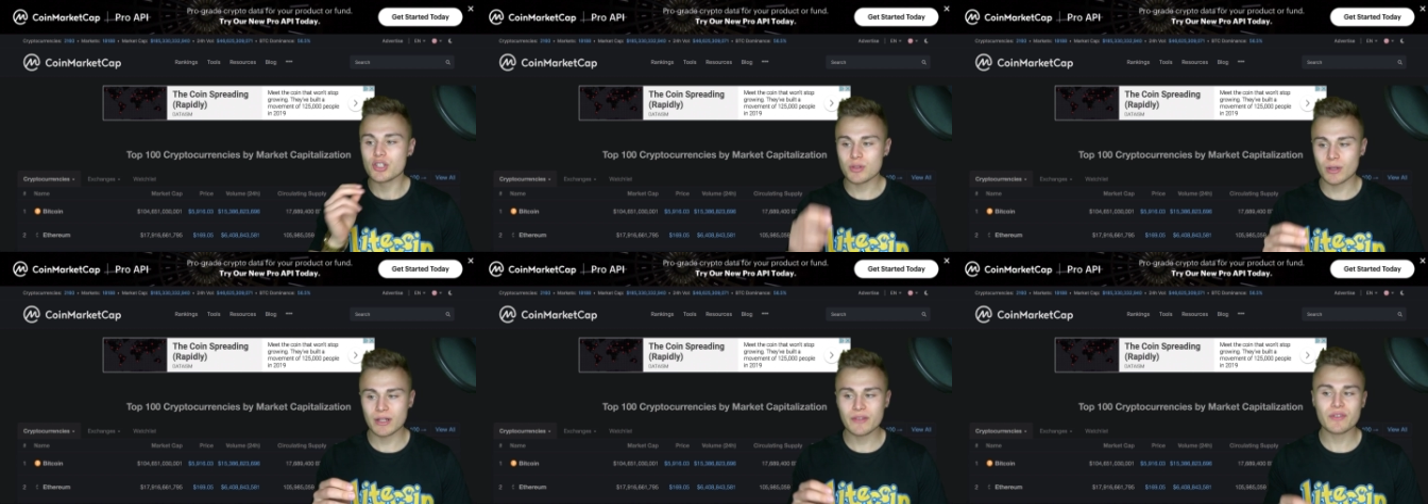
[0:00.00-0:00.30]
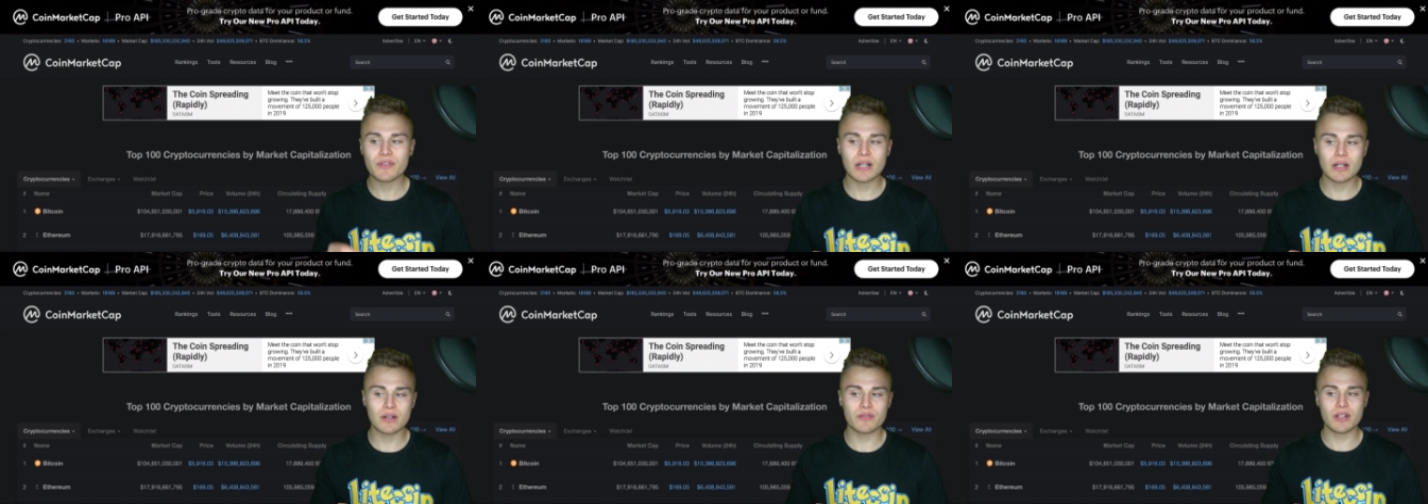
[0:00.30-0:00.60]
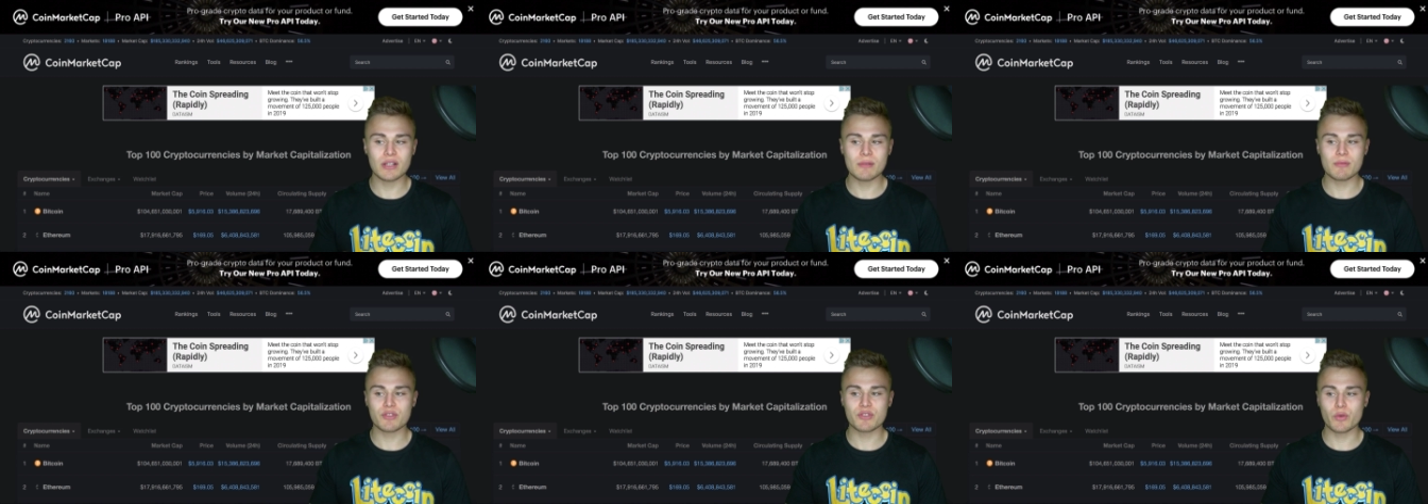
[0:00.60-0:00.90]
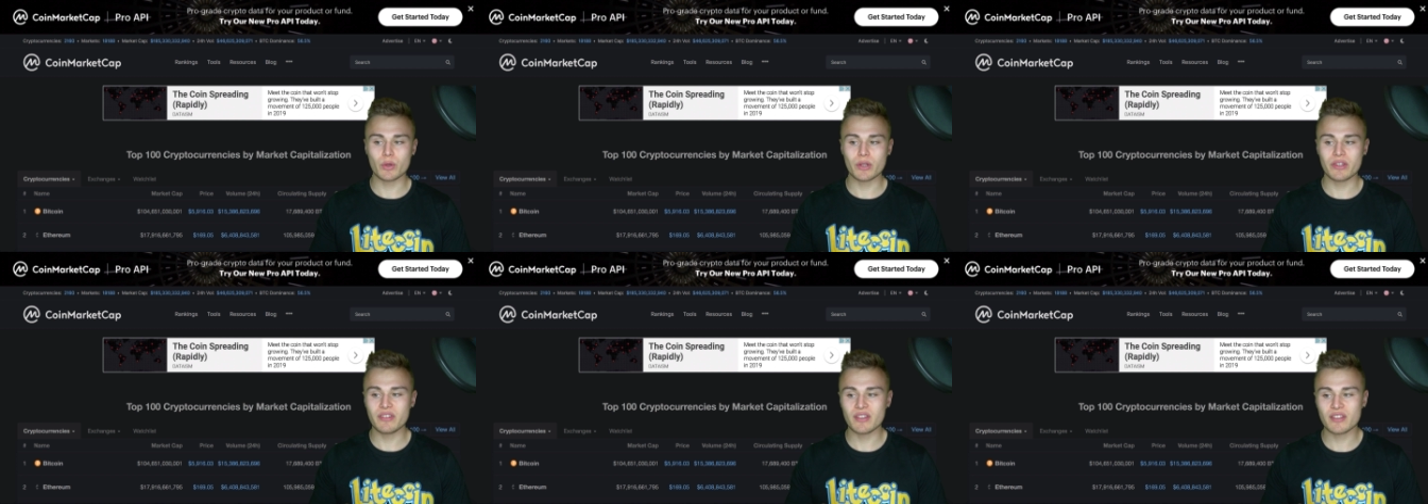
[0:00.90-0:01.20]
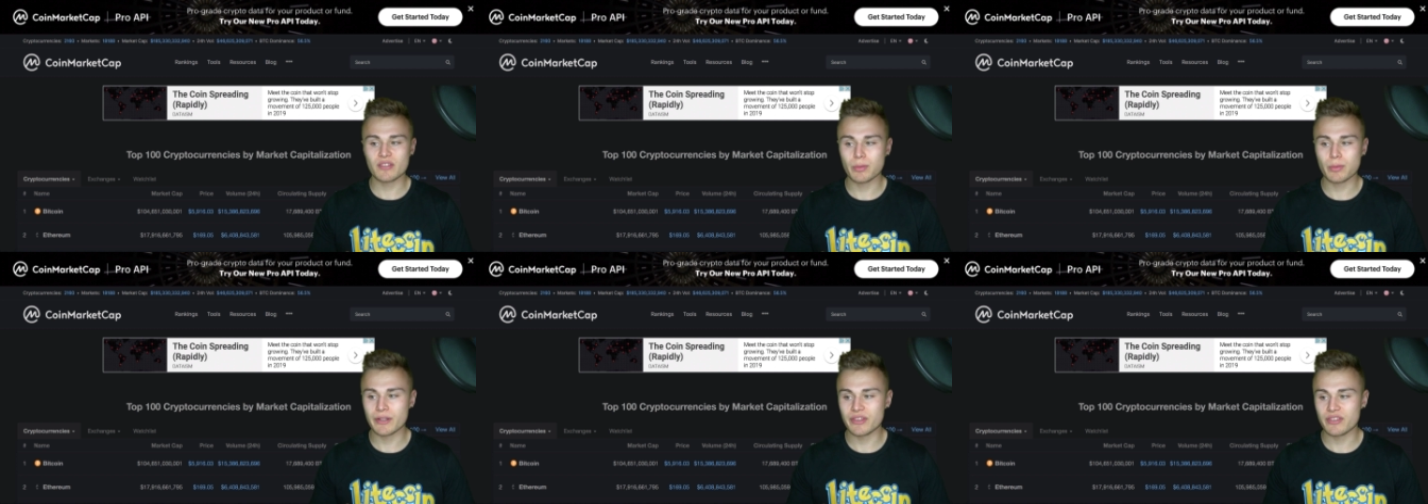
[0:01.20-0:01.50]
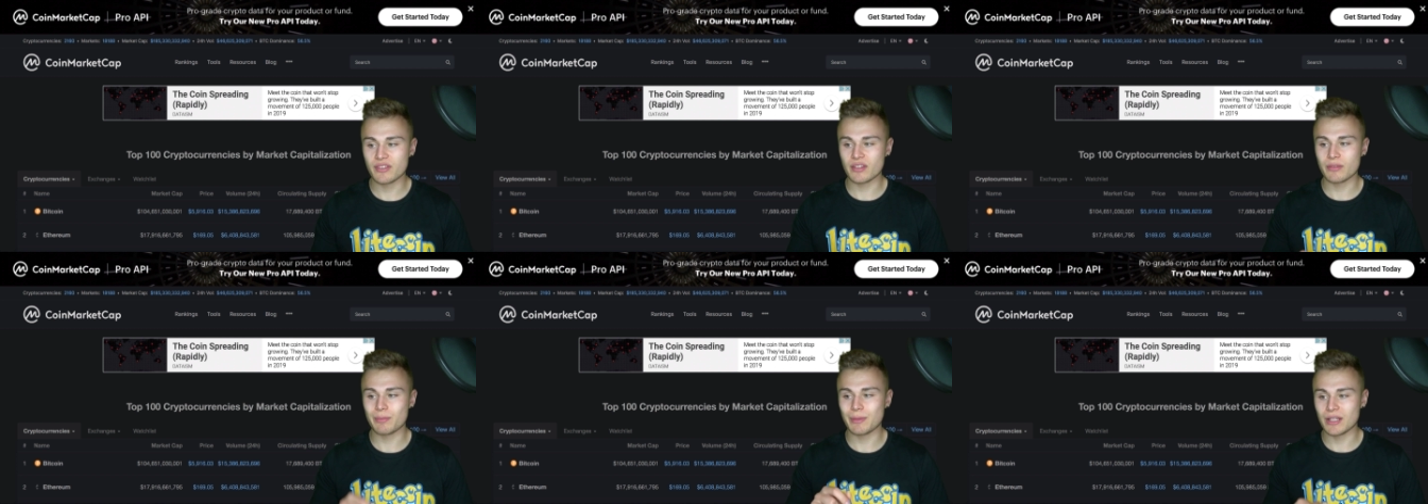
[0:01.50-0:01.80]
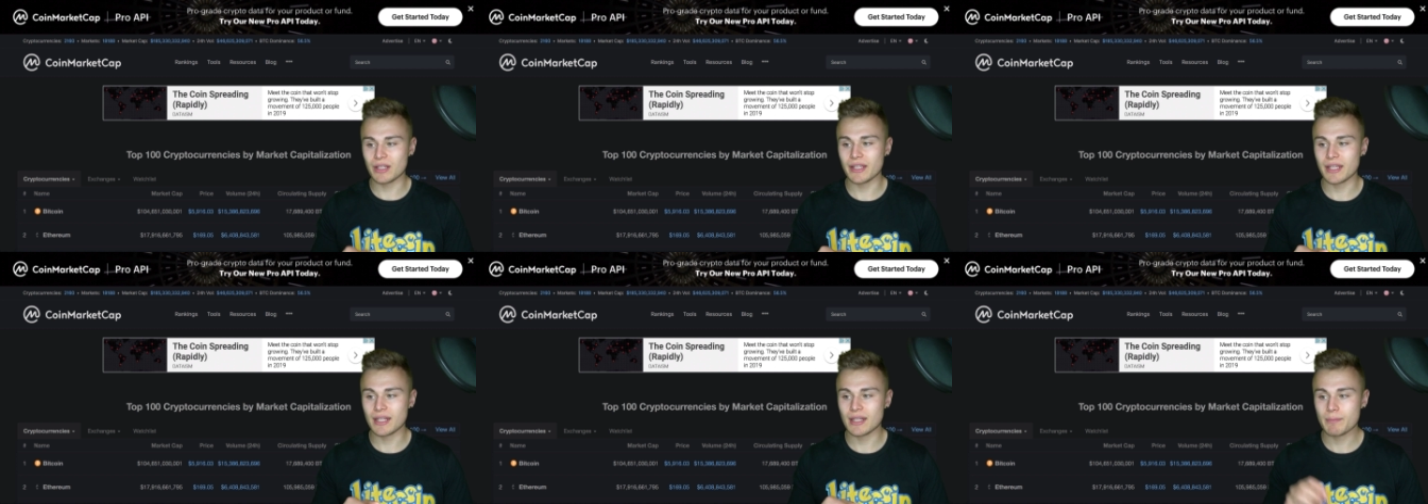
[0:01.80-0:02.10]
24-hour volume is 46.6
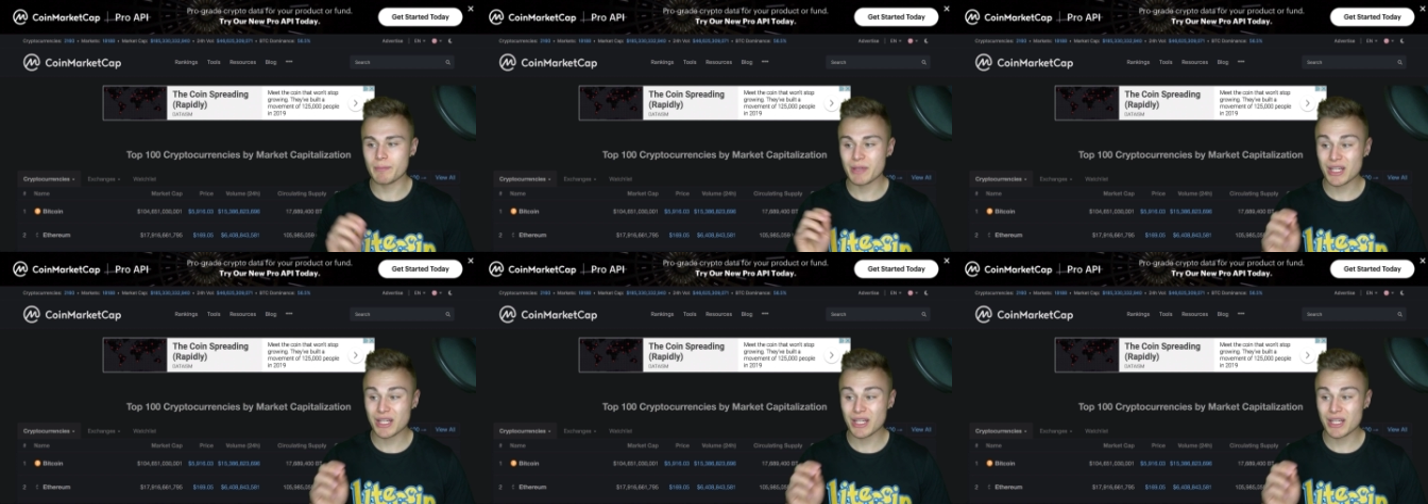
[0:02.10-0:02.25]
billion.